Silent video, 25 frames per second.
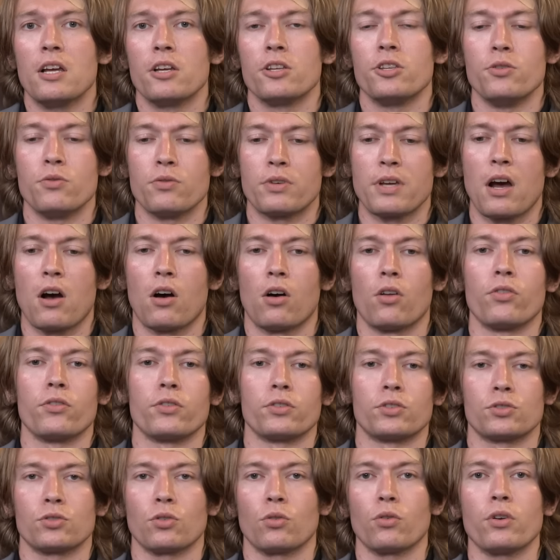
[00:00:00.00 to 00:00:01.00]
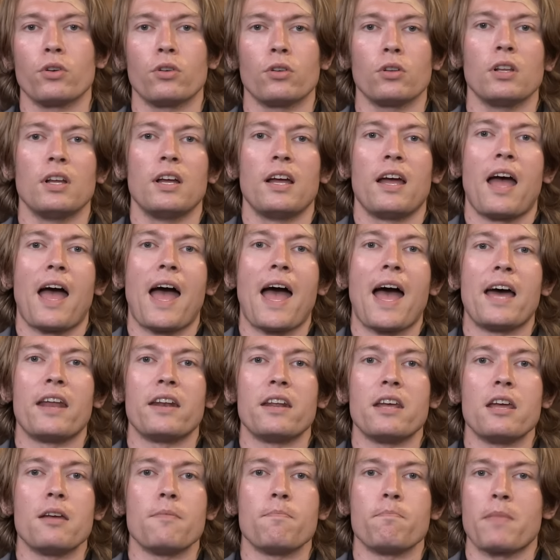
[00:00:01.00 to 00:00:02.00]
you get on the soil and
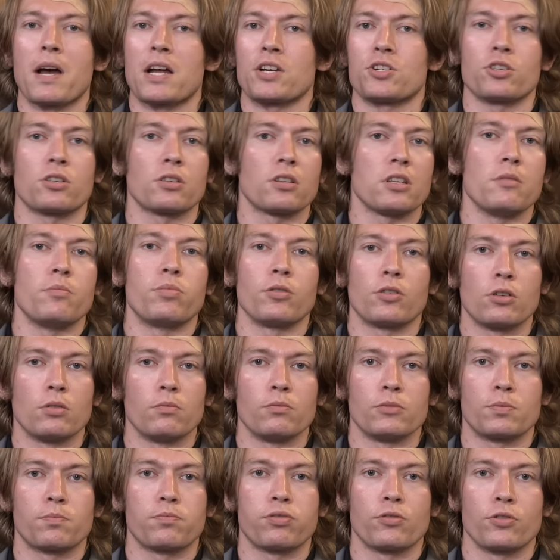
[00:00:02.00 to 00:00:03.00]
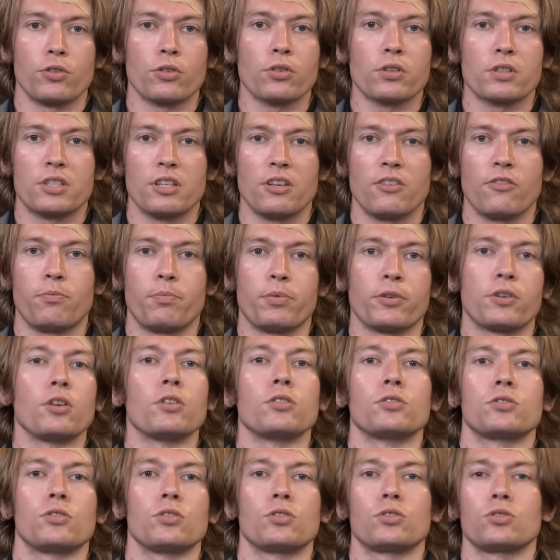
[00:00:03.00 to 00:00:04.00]
it magically becomes productive
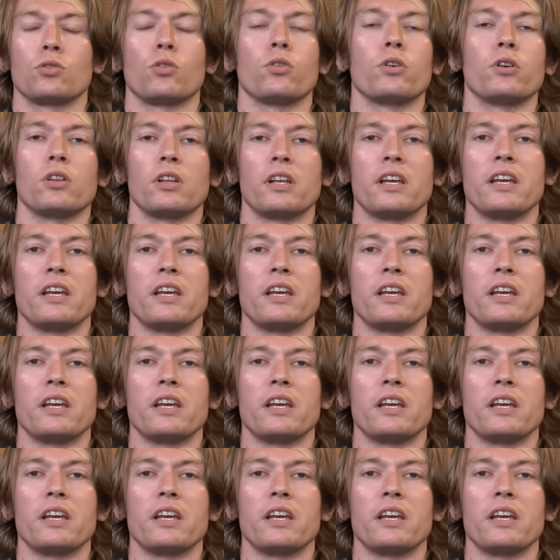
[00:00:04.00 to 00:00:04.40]
because the soil